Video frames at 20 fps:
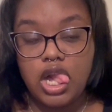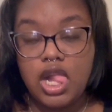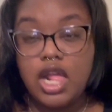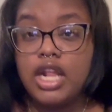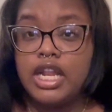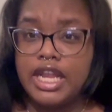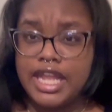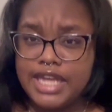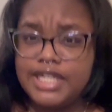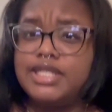
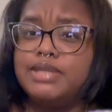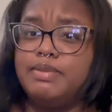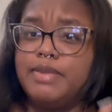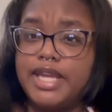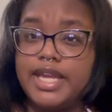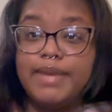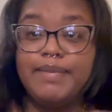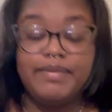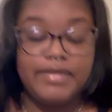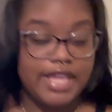That's
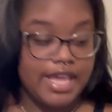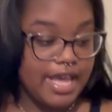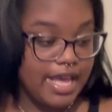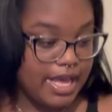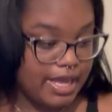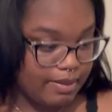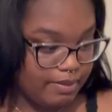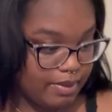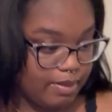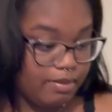me.
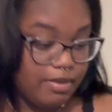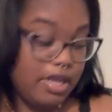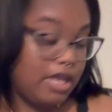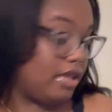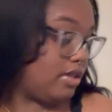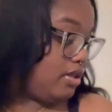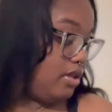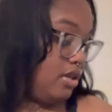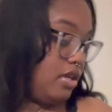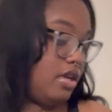Yeah, I'm not,
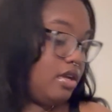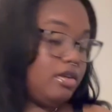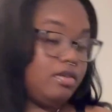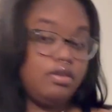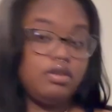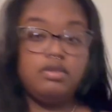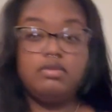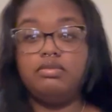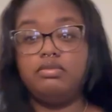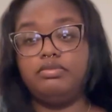
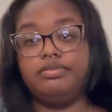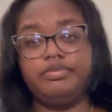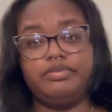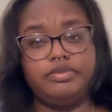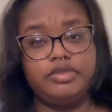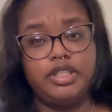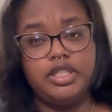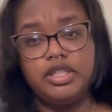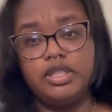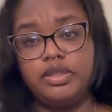
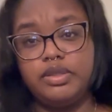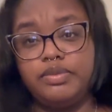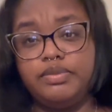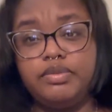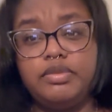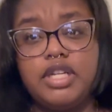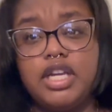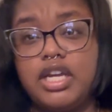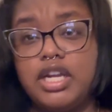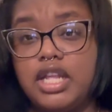I'm
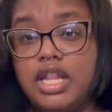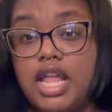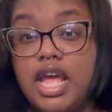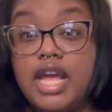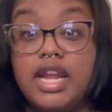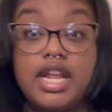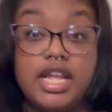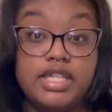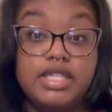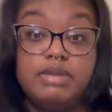not gonna lie,
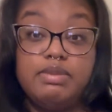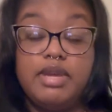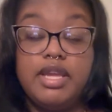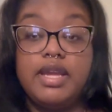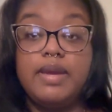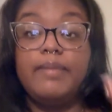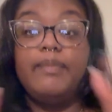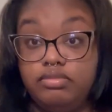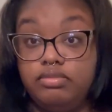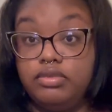that's me.
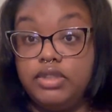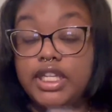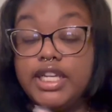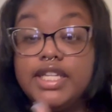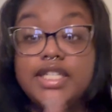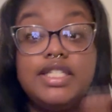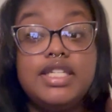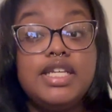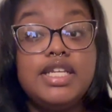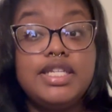
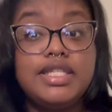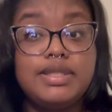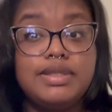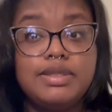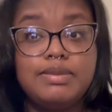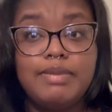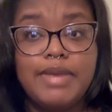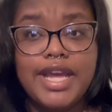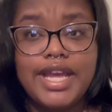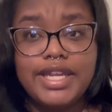This is
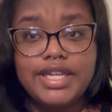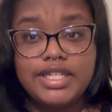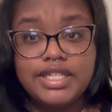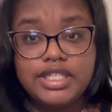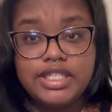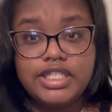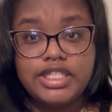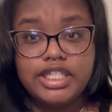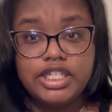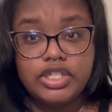my
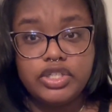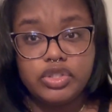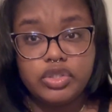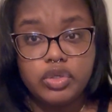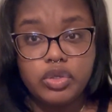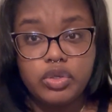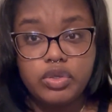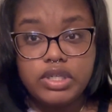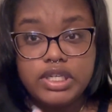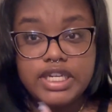
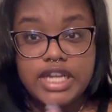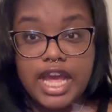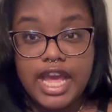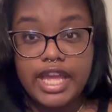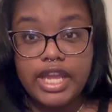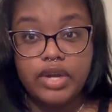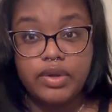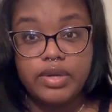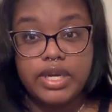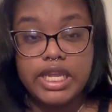digital
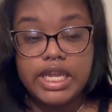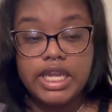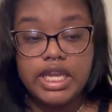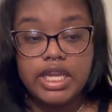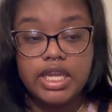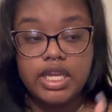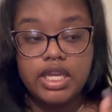diary